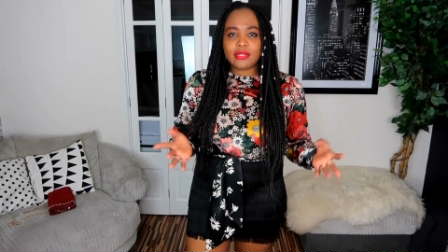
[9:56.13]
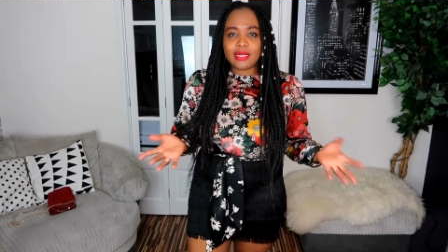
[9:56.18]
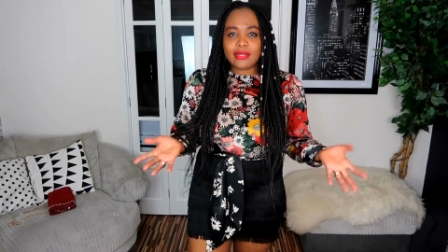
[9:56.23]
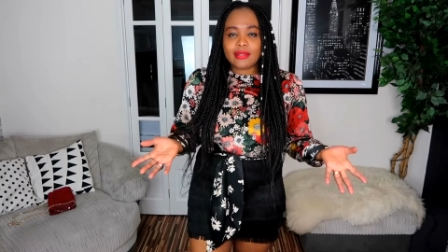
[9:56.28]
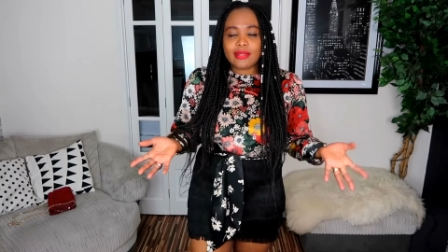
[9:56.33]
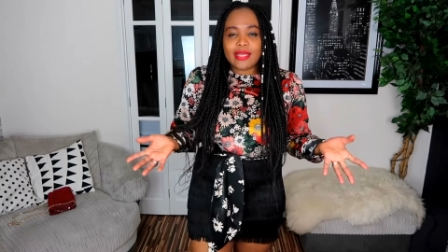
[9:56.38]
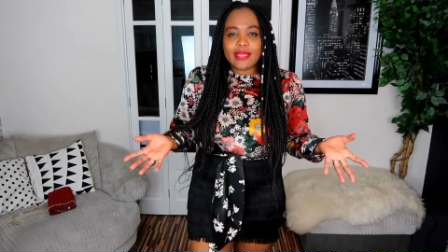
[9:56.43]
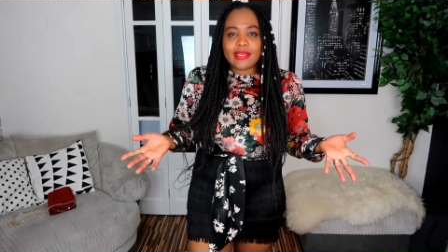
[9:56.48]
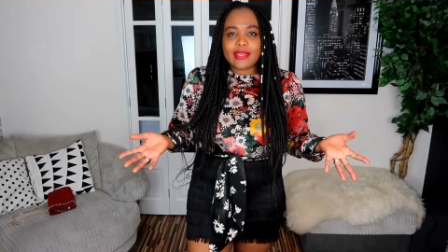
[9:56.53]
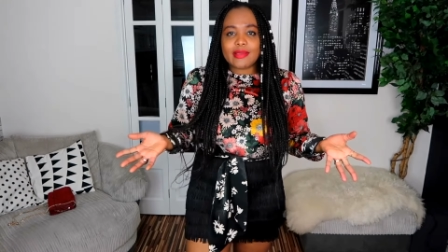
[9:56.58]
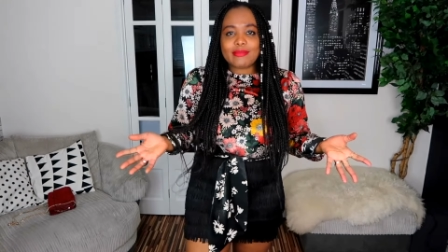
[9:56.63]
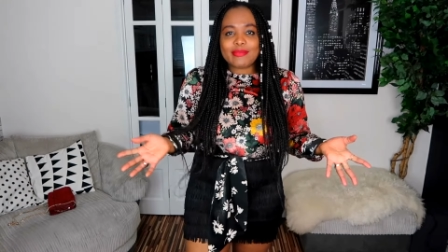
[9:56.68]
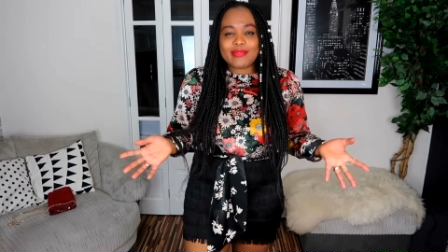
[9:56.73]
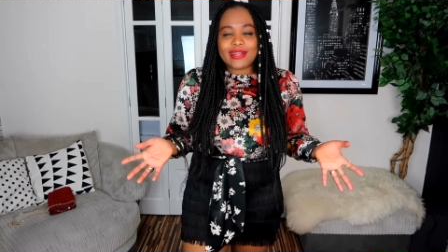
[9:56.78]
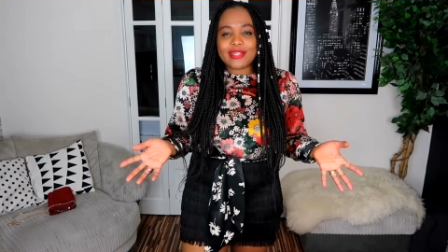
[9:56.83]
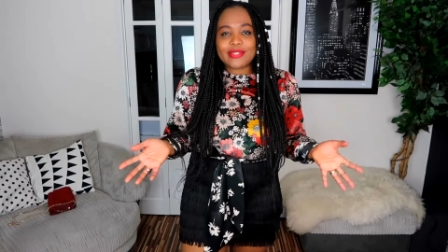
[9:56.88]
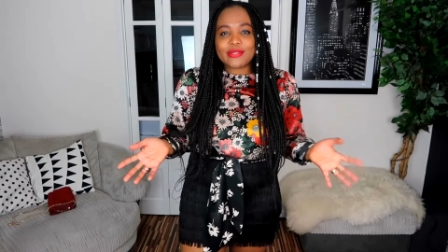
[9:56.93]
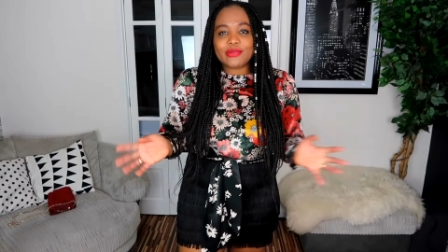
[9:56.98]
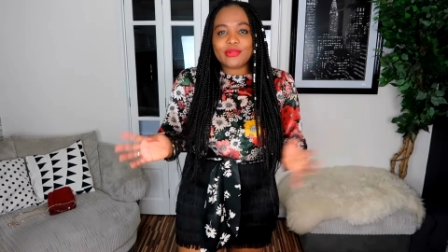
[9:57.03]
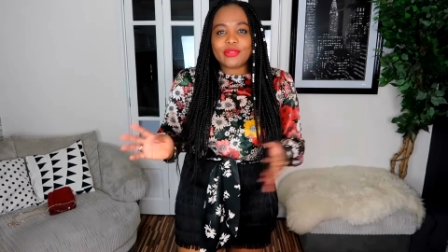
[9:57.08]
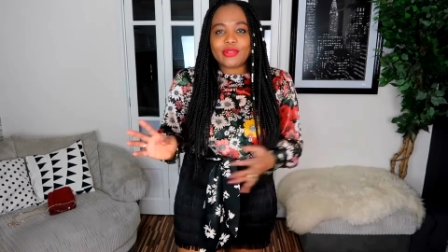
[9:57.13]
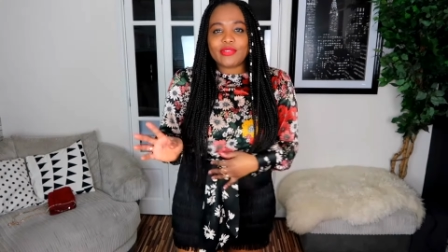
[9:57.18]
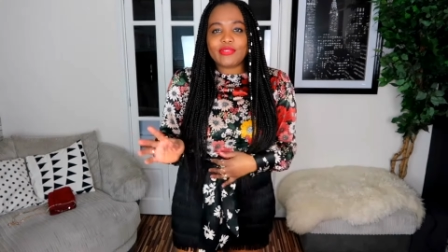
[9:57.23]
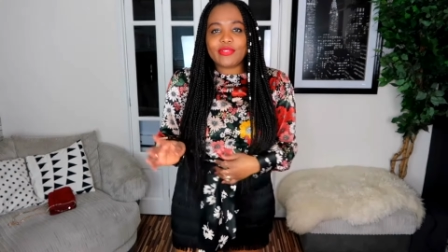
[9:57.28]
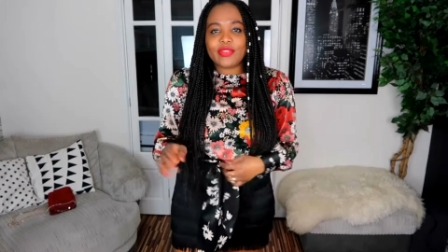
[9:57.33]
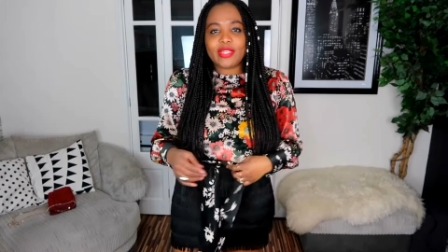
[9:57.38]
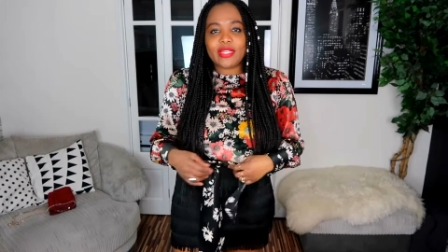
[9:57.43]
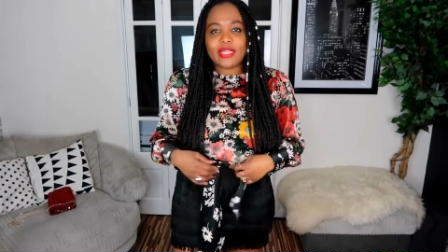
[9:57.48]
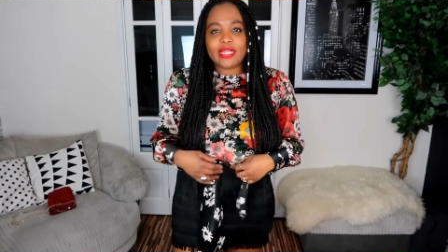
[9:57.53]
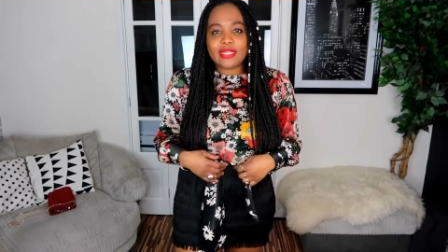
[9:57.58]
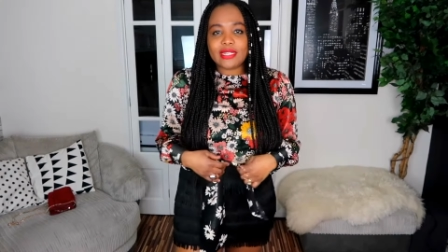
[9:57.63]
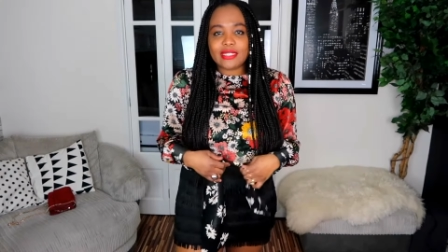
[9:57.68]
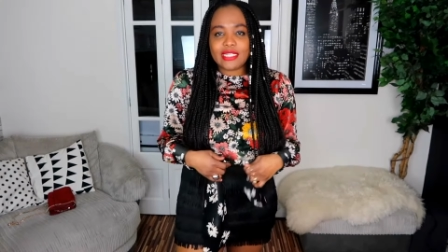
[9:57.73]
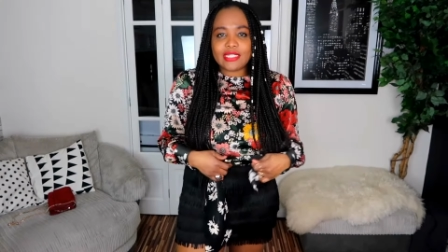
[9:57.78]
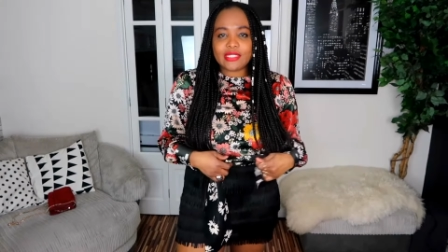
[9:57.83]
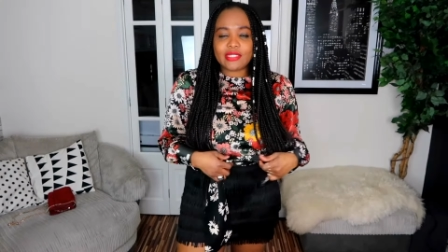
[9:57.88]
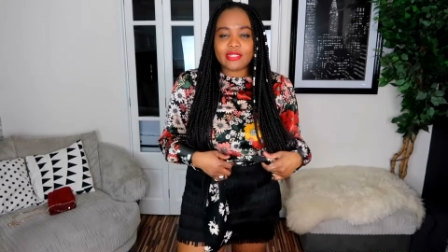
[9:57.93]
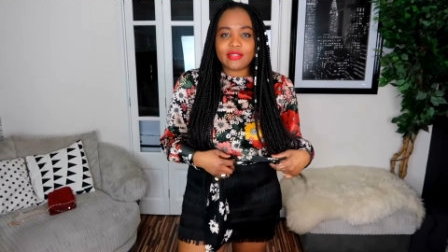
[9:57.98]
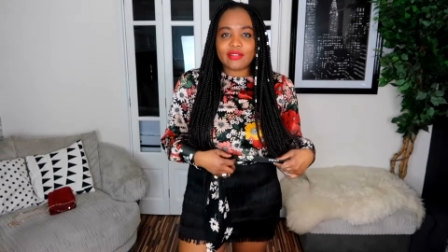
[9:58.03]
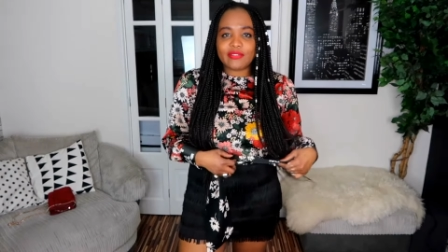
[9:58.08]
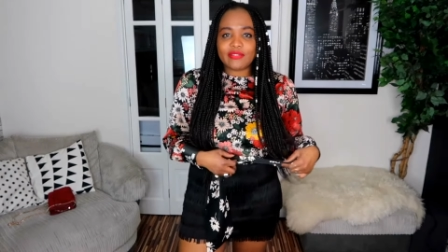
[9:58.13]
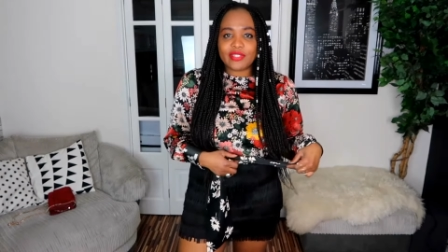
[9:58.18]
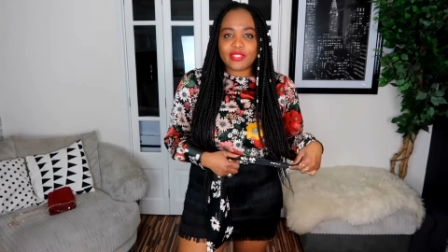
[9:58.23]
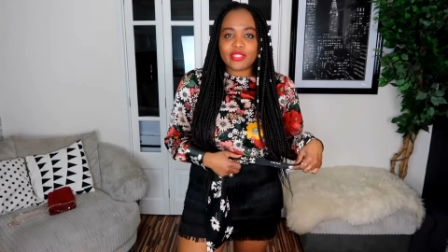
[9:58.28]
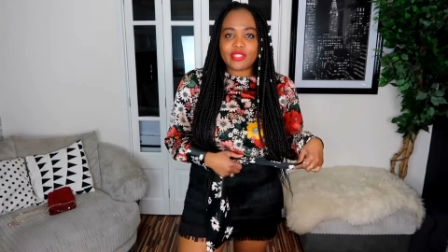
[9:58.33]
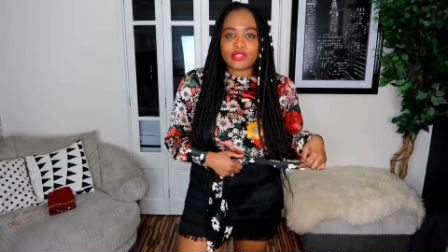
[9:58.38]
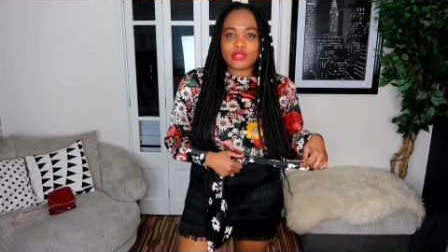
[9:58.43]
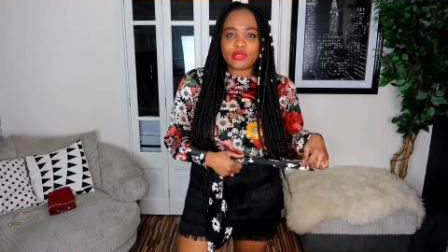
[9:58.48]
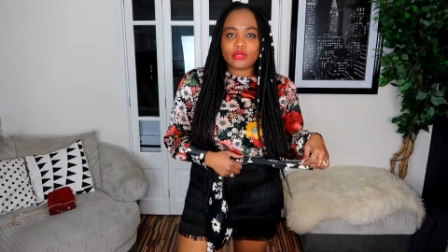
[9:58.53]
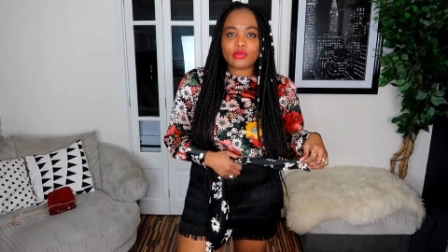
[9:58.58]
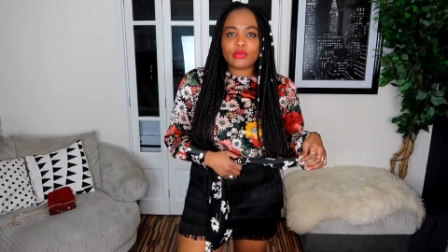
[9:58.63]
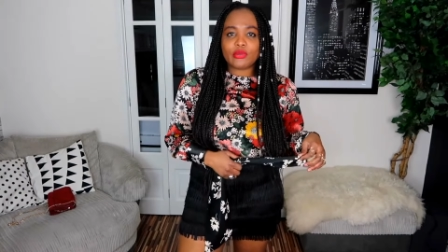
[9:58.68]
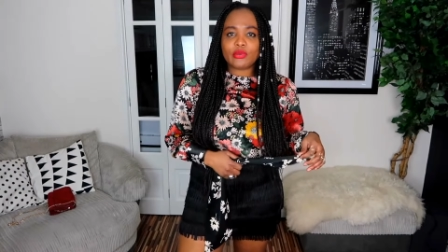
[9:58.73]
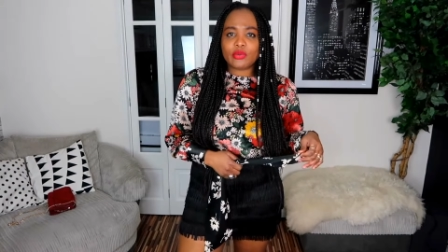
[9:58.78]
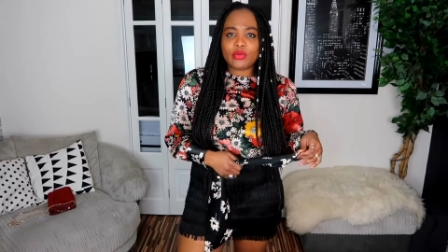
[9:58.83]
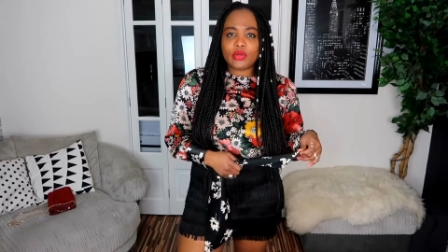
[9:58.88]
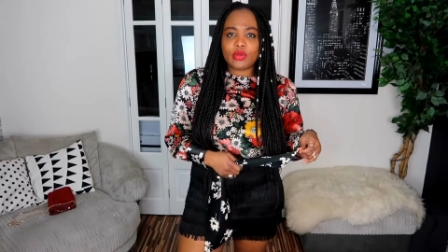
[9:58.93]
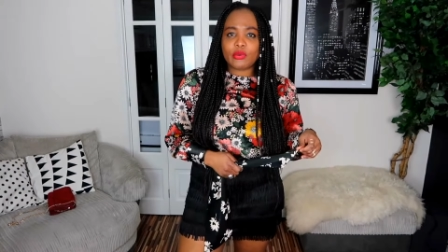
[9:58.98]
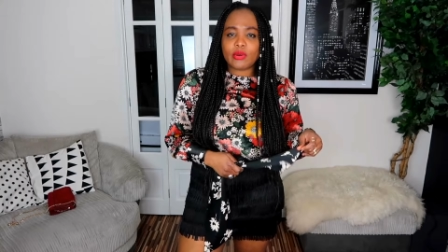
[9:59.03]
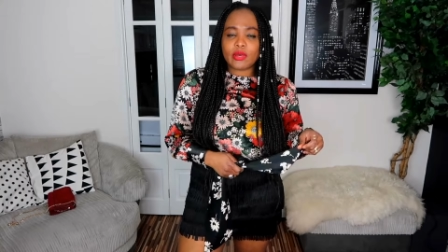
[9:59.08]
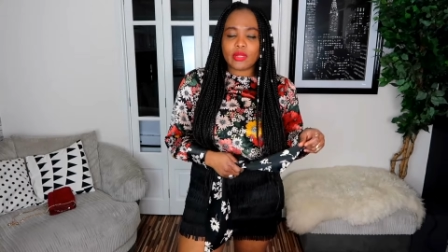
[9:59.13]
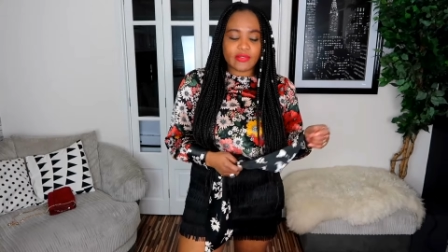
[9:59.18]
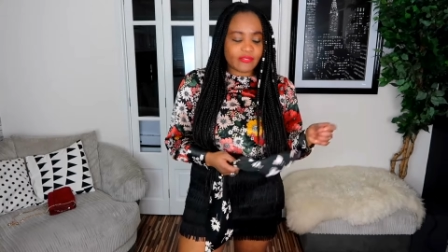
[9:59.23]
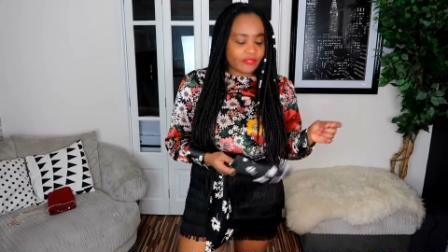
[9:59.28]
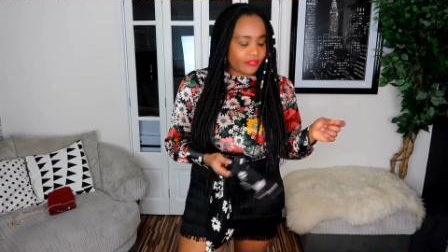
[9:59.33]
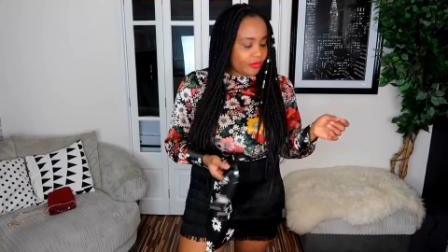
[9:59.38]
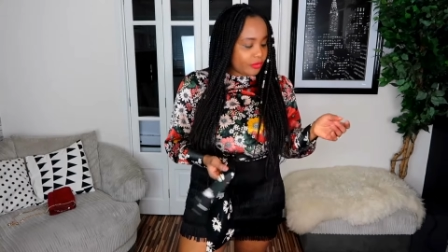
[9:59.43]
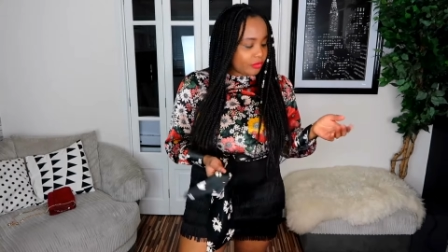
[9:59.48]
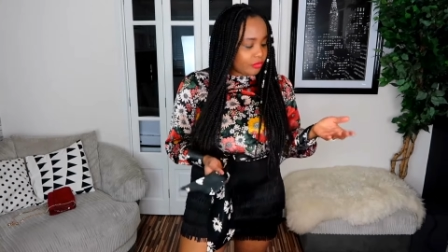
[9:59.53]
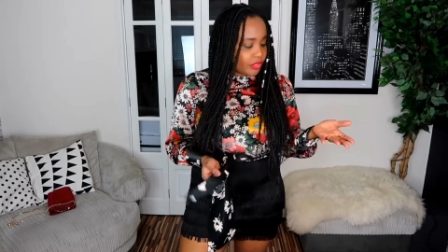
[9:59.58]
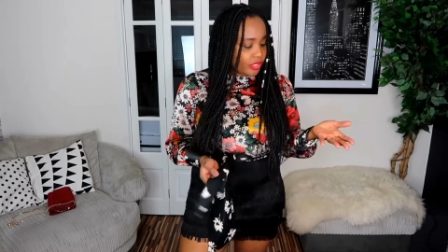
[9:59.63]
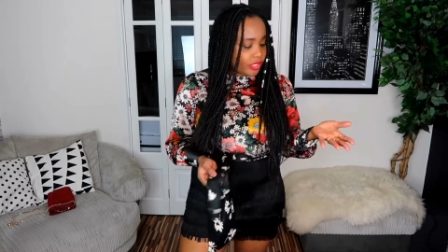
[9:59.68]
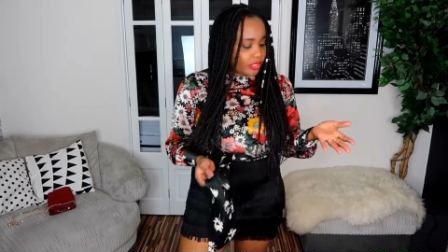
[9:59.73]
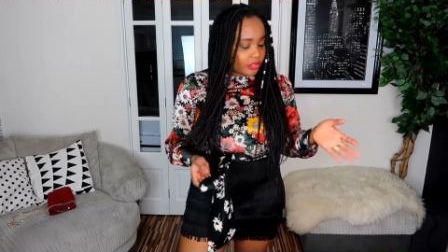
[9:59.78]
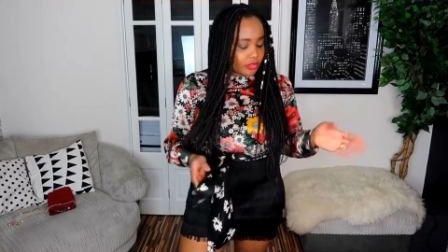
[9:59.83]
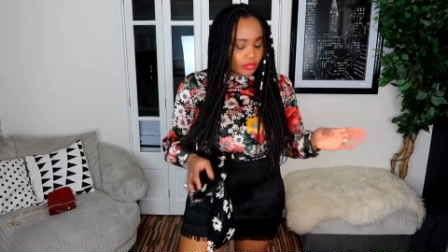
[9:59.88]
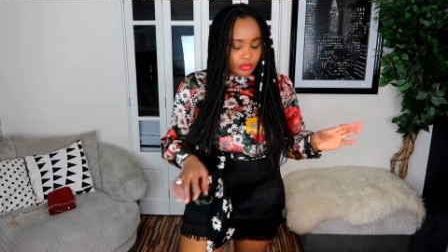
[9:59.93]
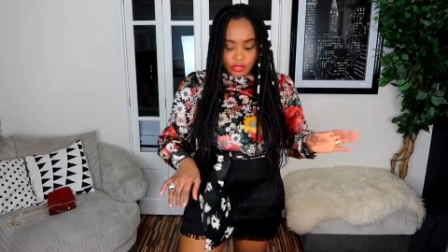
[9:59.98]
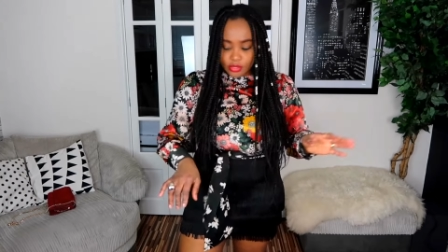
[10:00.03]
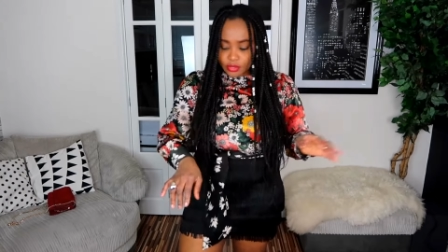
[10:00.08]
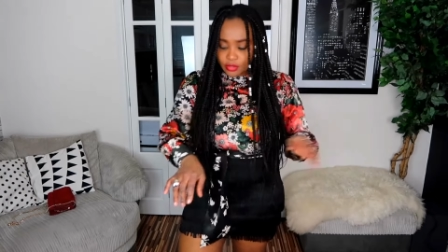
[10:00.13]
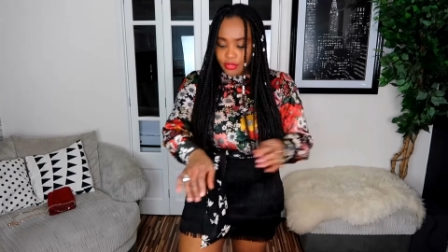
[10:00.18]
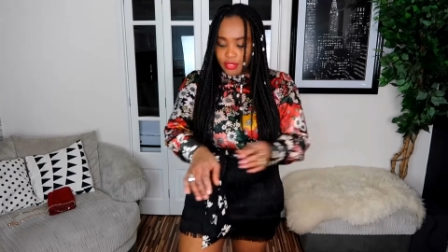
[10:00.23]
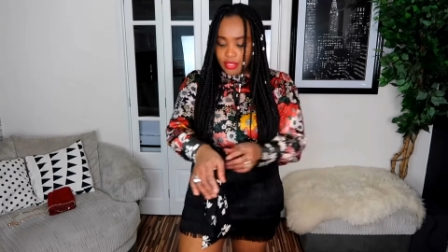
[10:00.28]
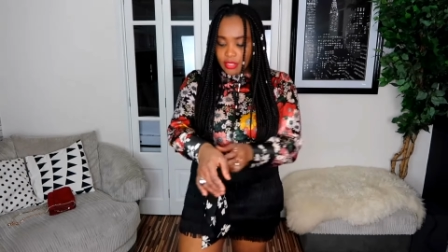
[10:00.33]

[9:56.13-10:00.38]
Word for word: I like it, but I don't love it, and I need to love it to go out and feel really good.